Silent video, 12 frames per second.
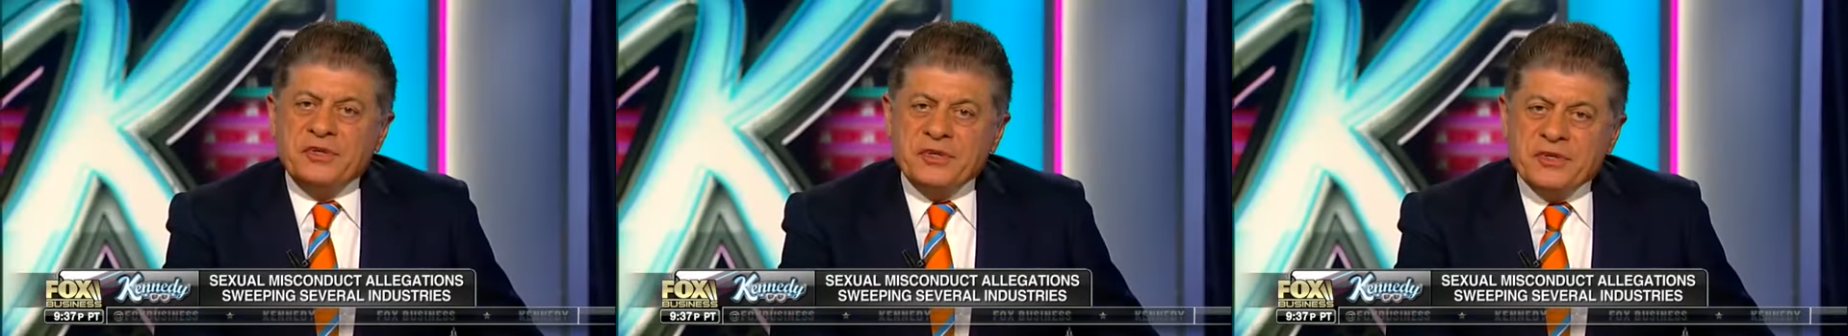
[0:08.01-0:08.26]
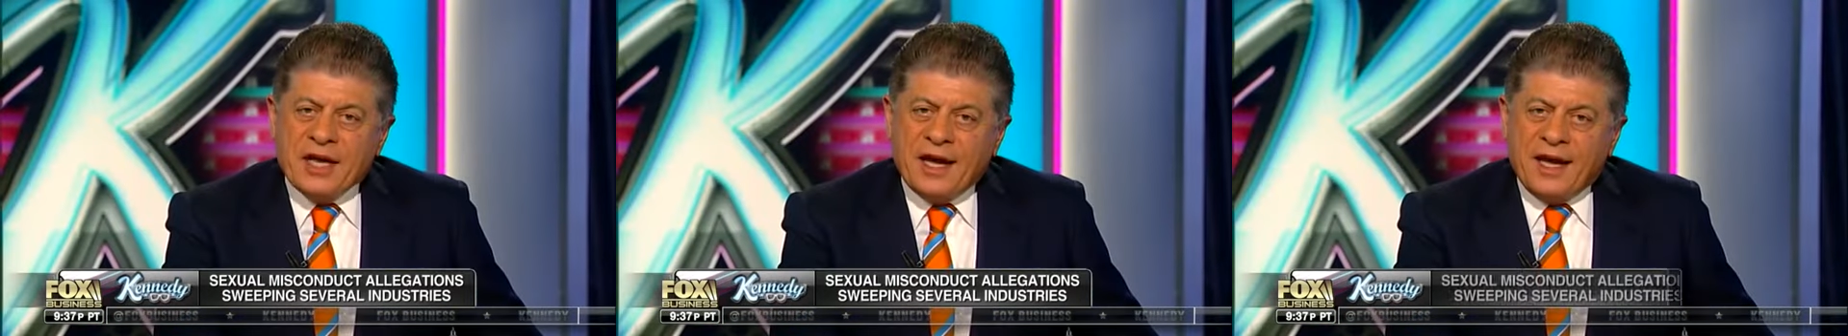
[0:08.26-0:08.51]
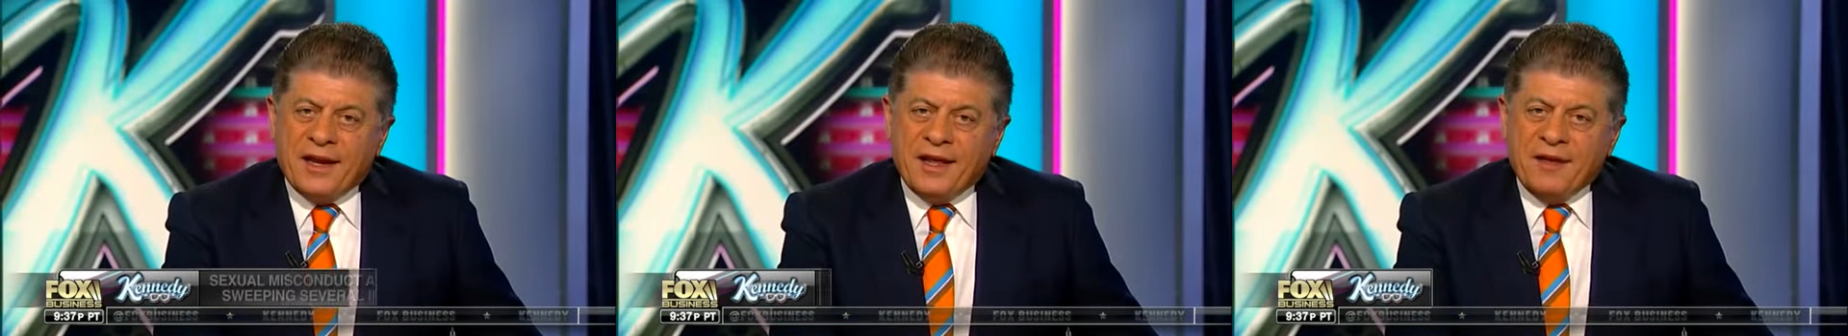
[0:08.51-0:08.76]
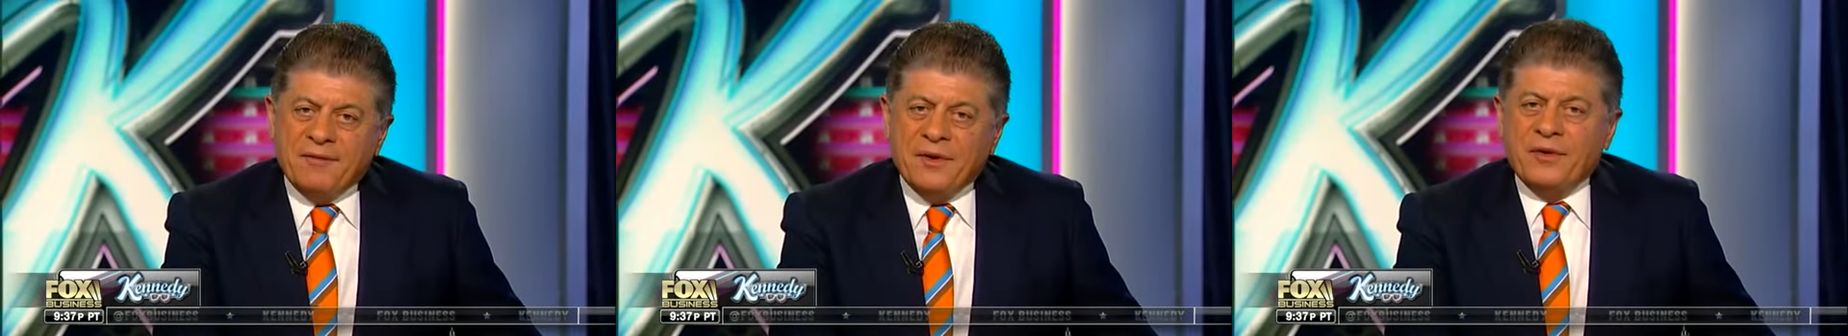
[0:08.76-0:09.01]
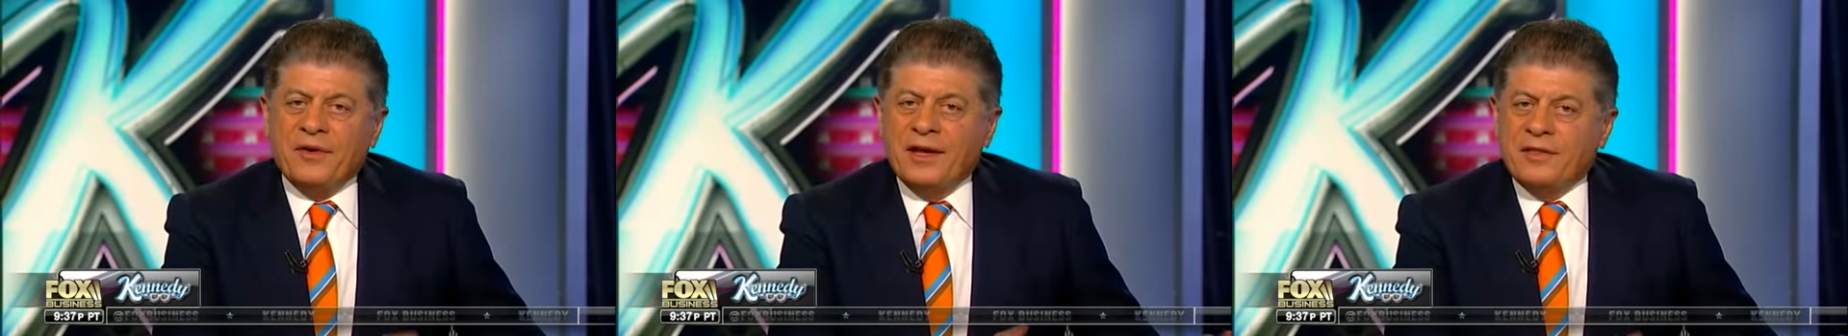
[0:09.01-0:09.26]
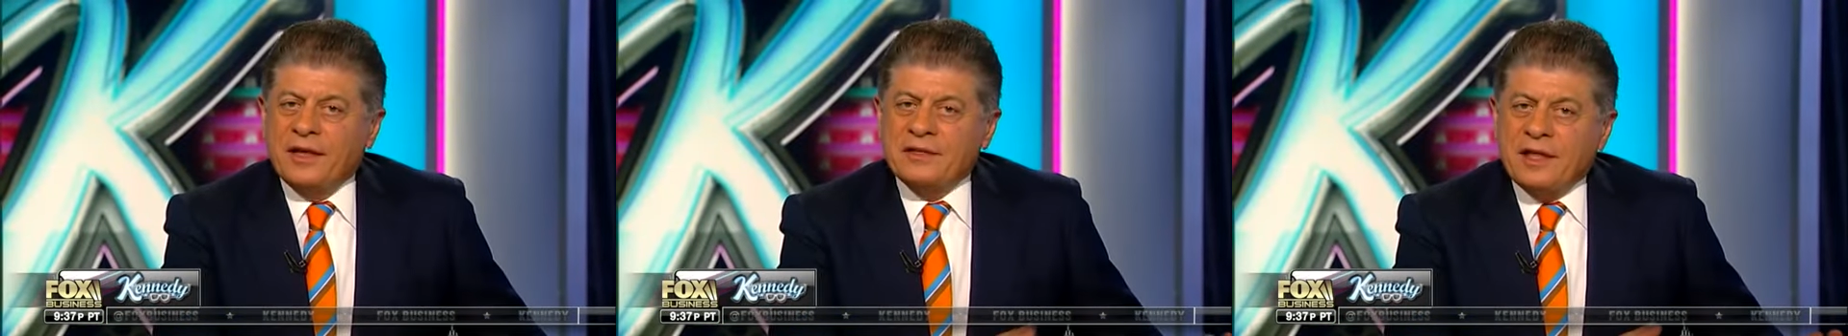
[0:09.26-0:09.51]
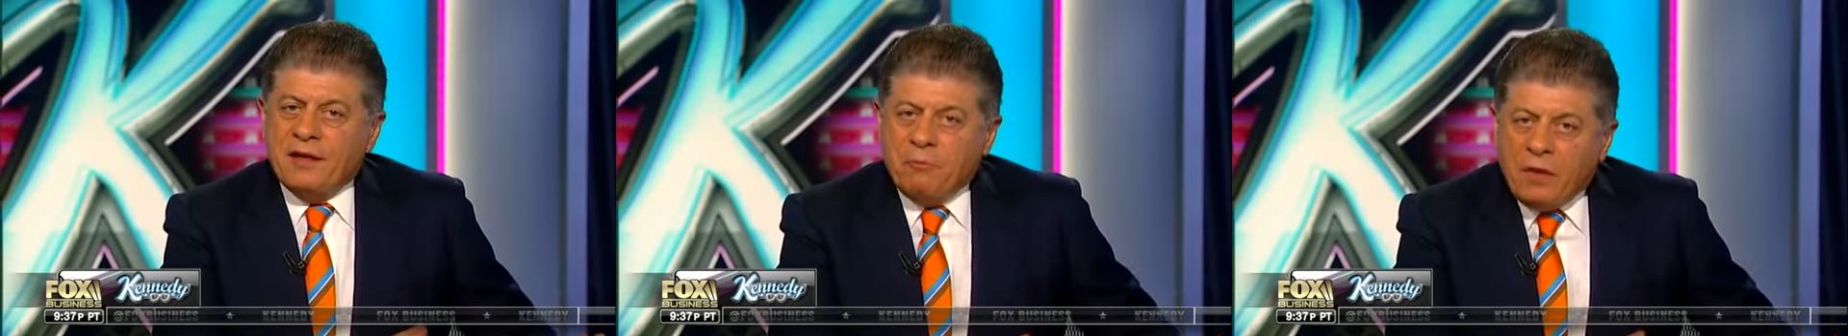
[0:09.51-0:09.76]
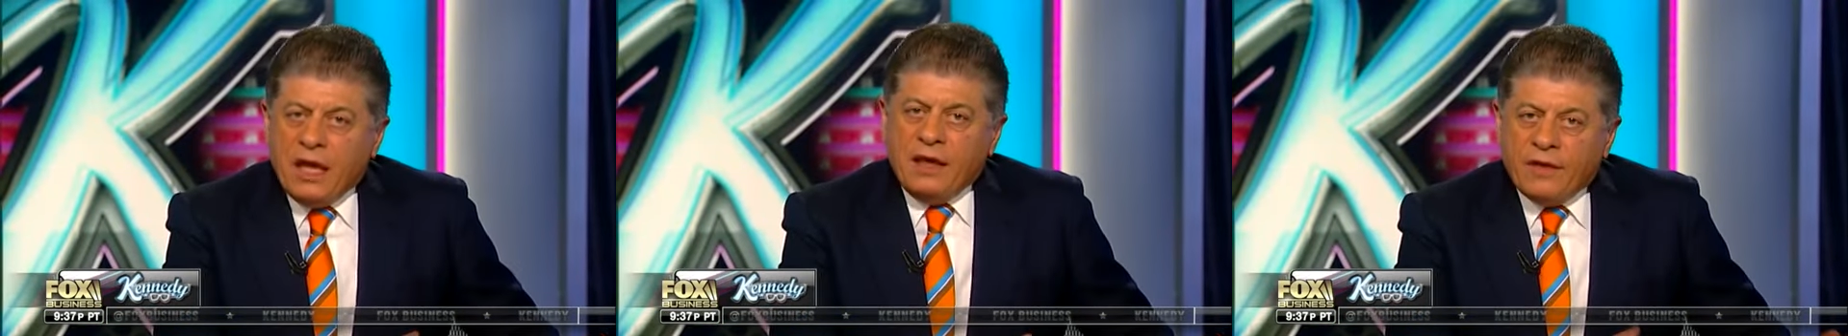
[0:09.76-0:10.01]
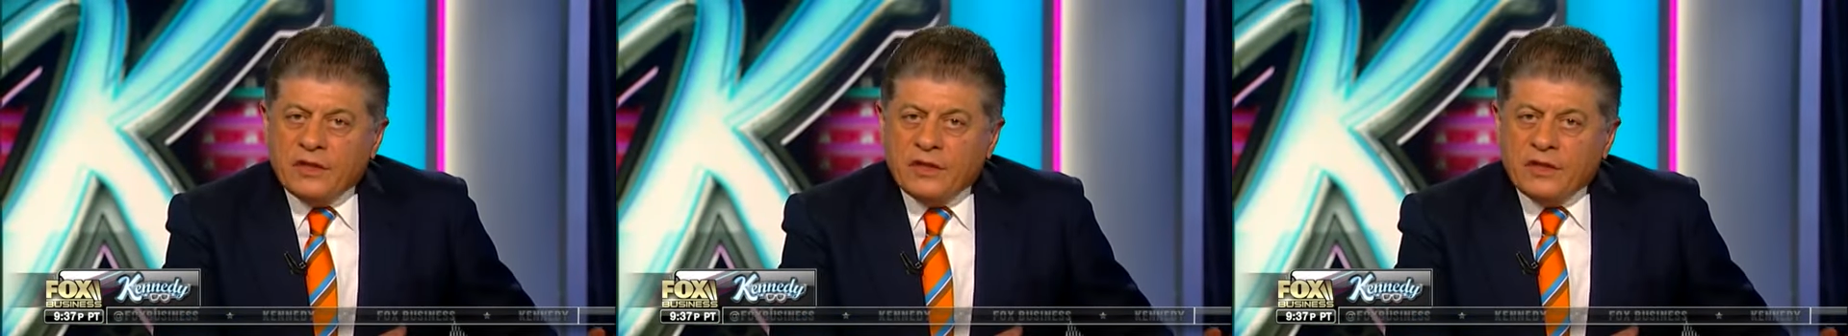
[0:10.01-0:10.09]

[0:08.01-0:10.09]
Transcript: society. All right, that's not me.